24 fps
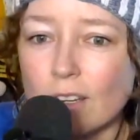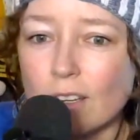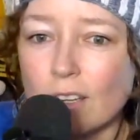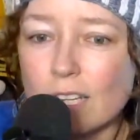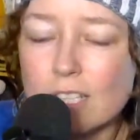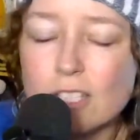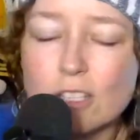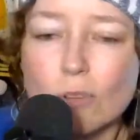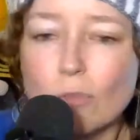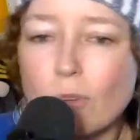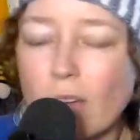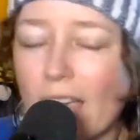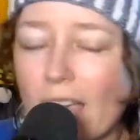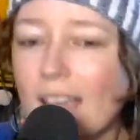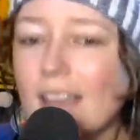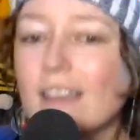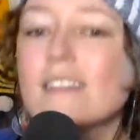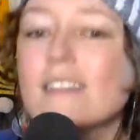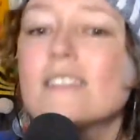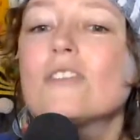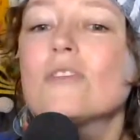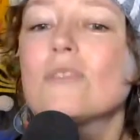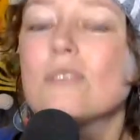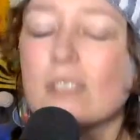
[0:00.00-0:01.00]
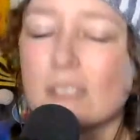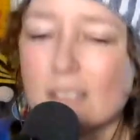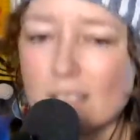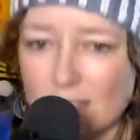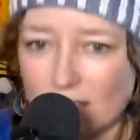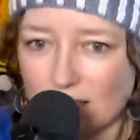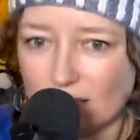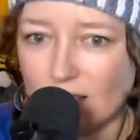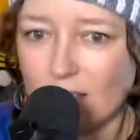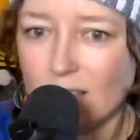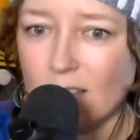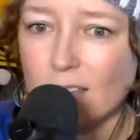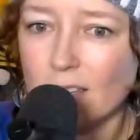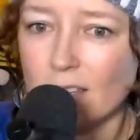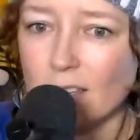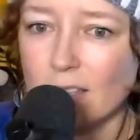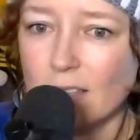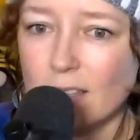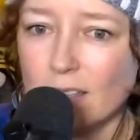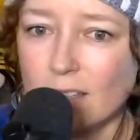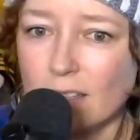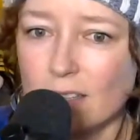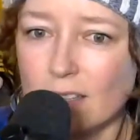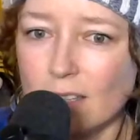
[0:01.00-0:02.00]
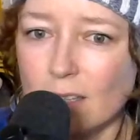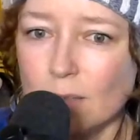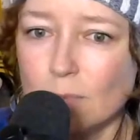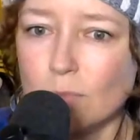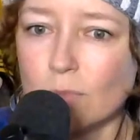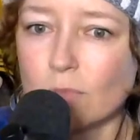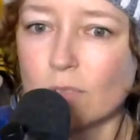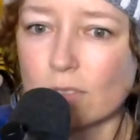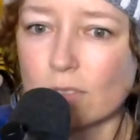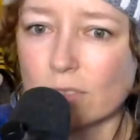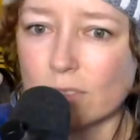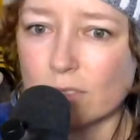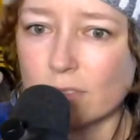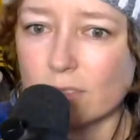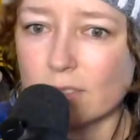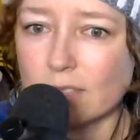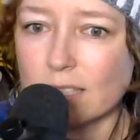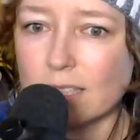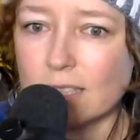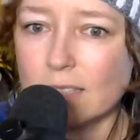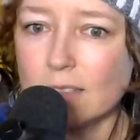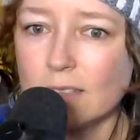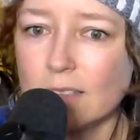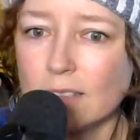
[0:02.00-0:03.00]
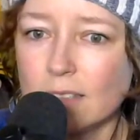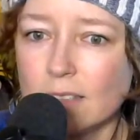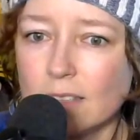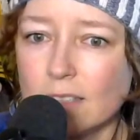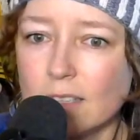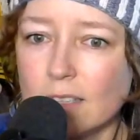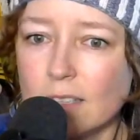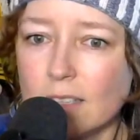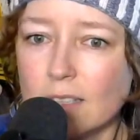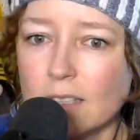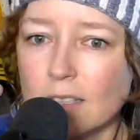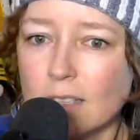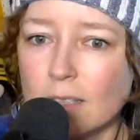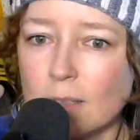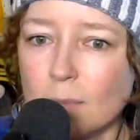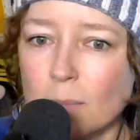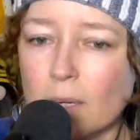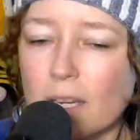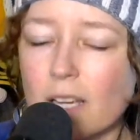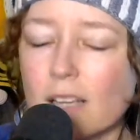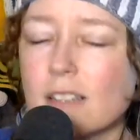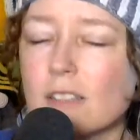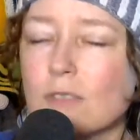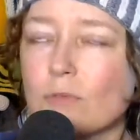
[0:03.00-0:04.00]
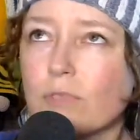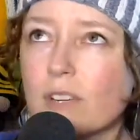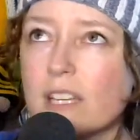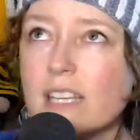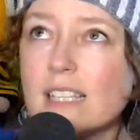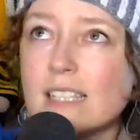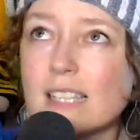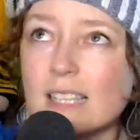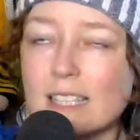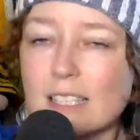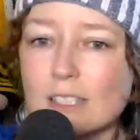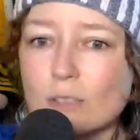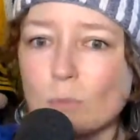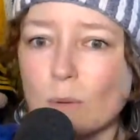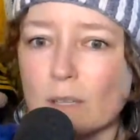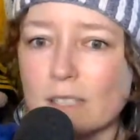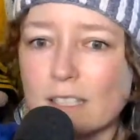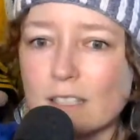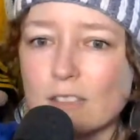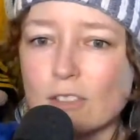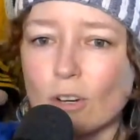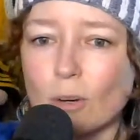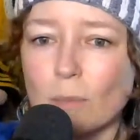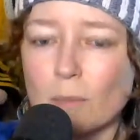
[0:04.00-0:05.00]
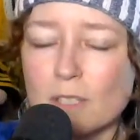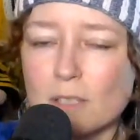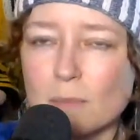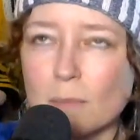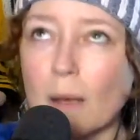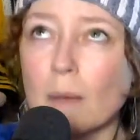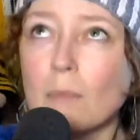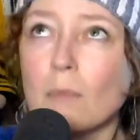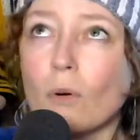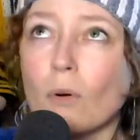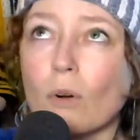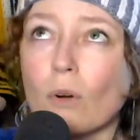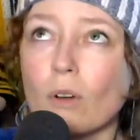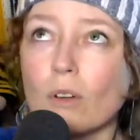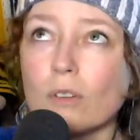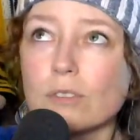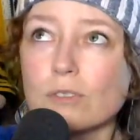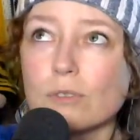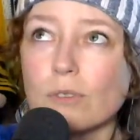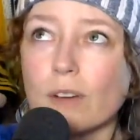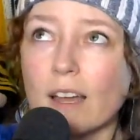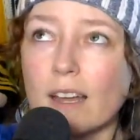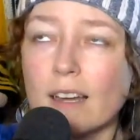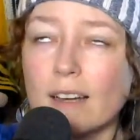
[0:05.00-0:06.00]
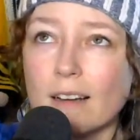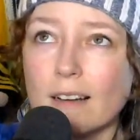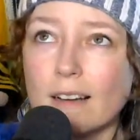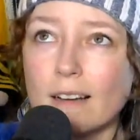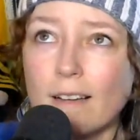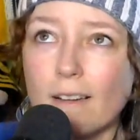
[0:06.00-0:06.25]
It's okay to do this immoral thing because reason is what determines my morals, right?